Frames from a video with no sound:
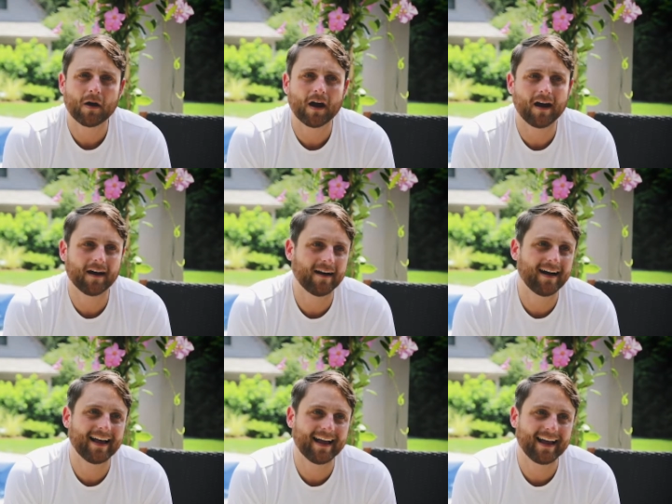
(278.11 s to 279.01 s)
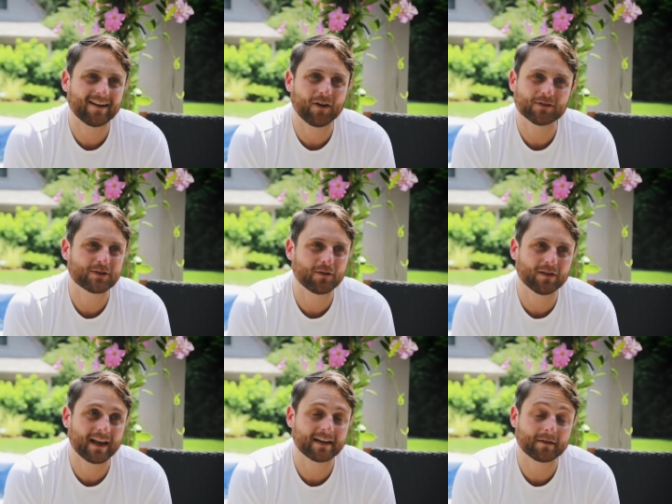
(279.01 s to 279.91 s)
Uh, and also
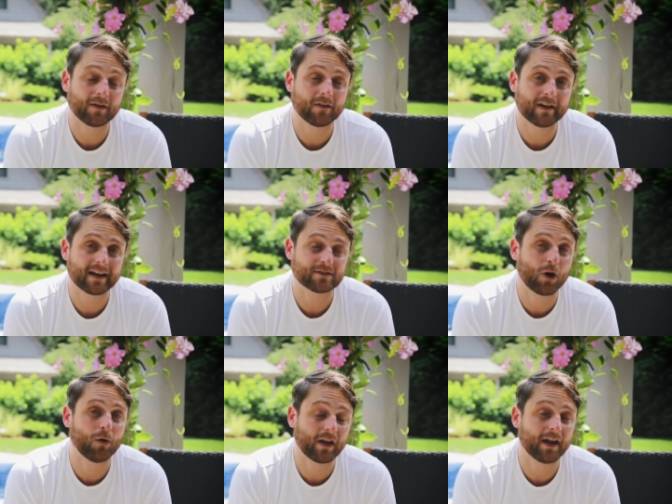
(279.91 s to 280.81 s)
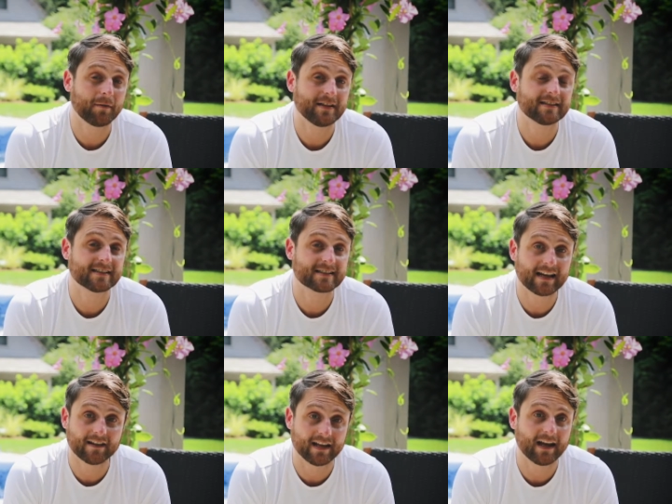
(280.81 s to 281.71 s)
letting them know it's okay to be
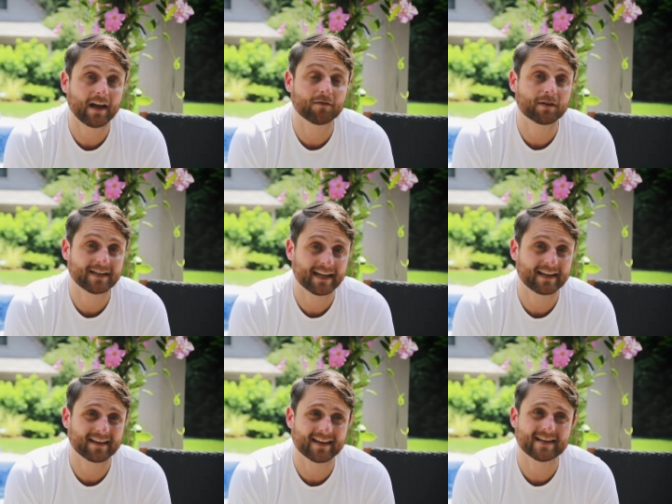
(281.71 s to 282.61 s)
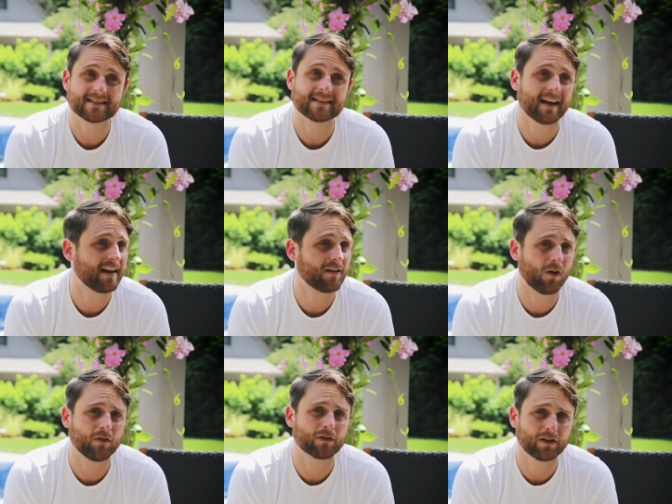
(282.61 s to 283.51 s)
silly and ridiculous and
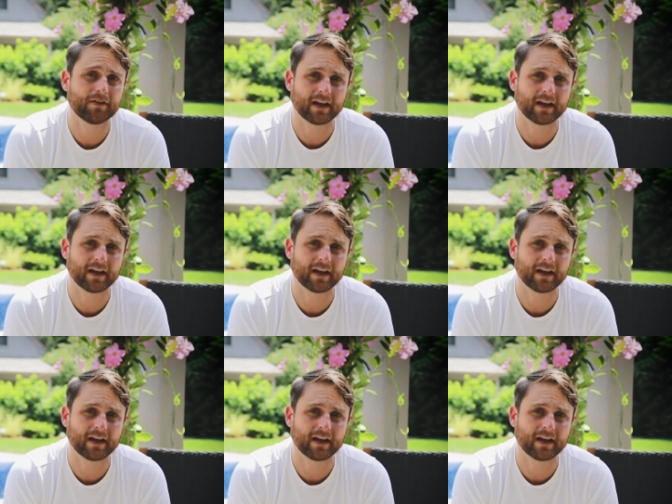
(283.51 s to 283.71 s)
all the good